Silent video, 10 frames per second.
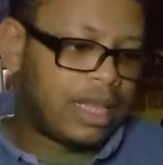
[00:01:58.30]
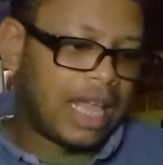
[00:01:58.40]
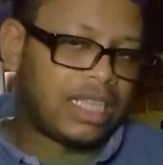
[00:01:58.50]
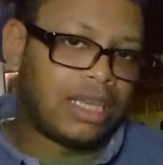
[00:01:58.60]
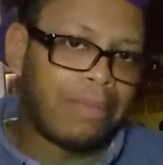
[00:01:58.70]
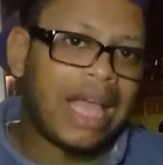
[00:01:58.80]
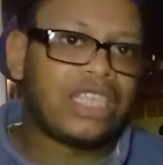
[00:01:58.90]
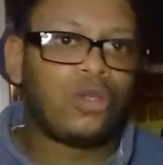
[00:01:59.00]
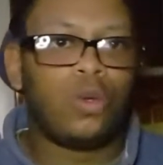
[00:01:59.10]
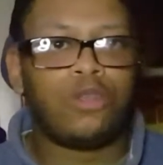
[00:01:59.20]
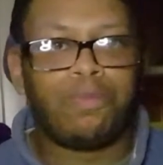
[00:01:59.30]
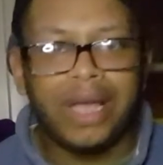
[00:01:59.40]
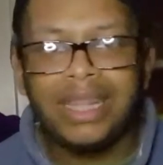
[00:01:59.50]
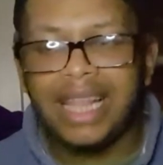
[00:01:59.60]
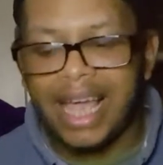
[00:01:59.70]
that Zamasu has
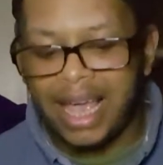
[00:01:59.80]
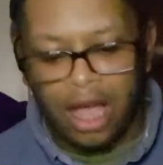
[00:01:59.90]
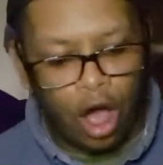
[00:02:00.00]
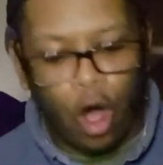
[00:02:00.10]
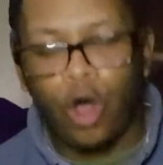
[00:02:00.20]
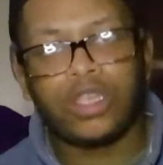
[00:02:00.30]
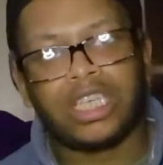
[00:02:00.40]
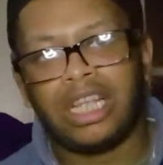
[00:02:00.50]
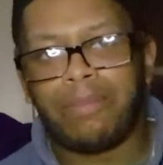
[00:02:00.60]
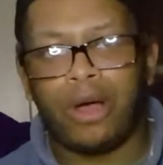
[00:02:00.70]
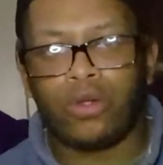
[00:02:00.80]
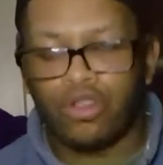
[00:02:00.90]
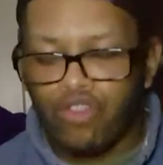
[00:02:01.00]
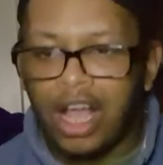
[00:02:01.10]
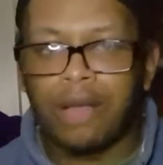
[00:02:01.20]
been there asking about
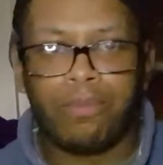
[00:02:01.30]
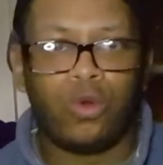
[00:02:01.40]
the Dragon